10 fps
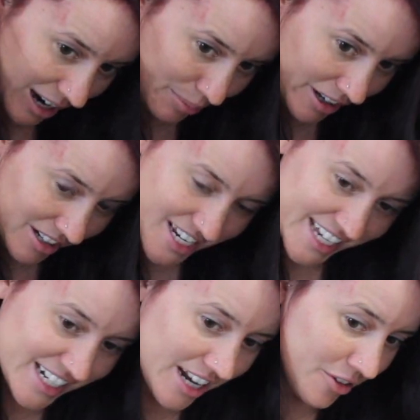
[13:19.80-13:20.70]
plan on
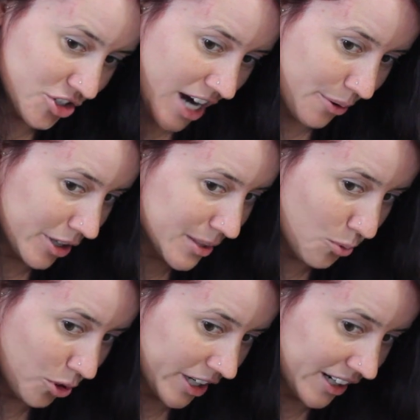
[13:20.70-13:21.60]
taking another shower in the
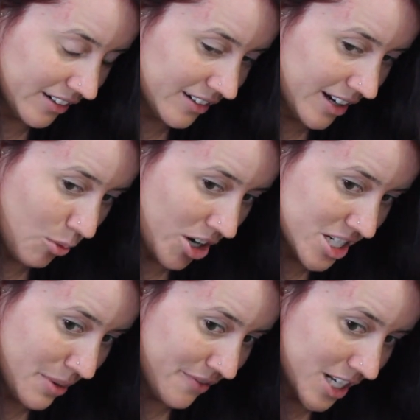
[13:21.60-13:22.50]
morning and
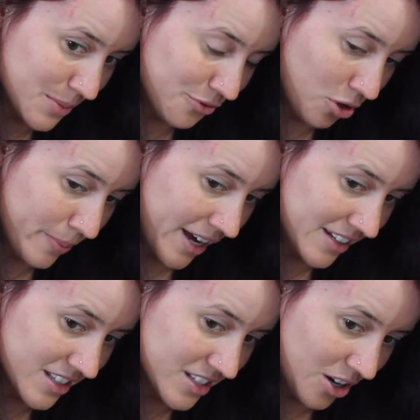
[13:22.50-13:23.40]
washing my face before
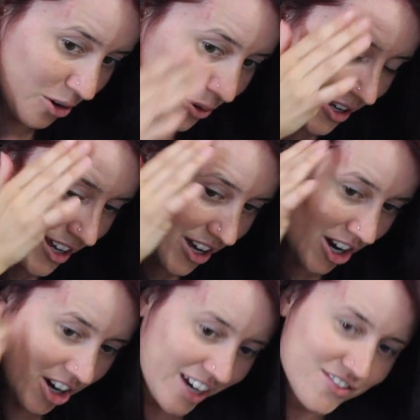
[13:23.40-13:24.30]
bed, so
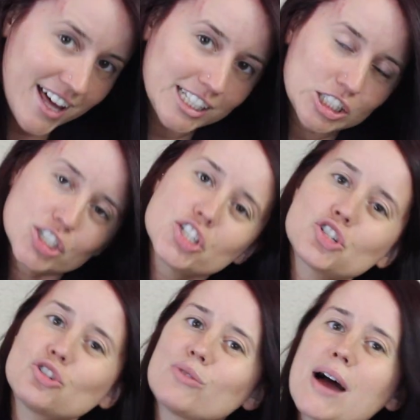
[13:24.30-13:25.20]
I'll give that a little
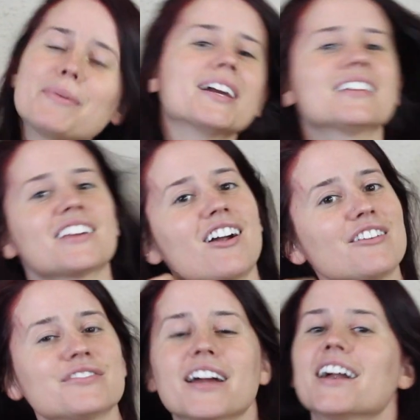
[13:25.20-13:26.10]
scrub and get that
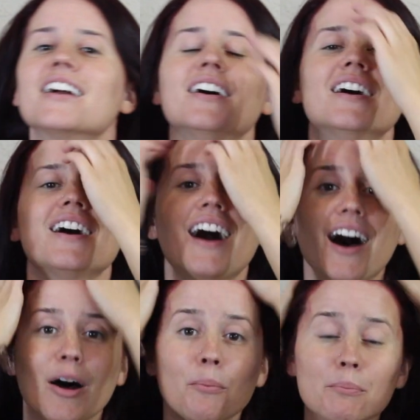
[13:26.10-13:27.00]
off there.
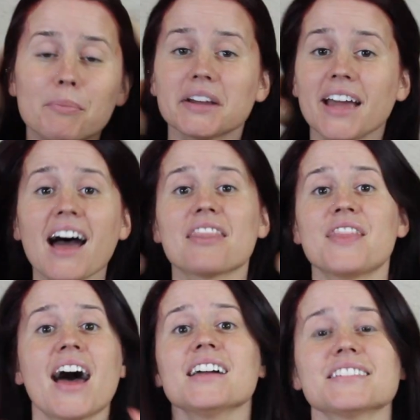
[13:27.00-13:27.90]
But yeah,
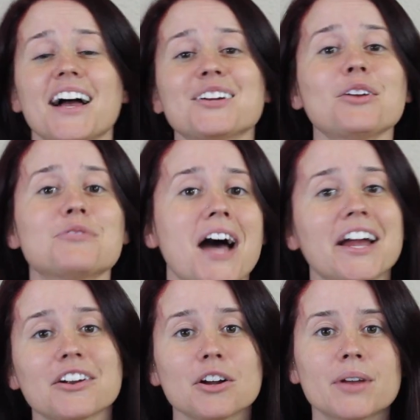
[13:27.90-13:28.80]
that is how you
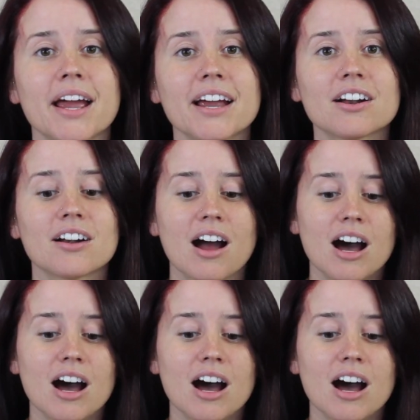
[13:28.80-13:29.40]
dye your own hair.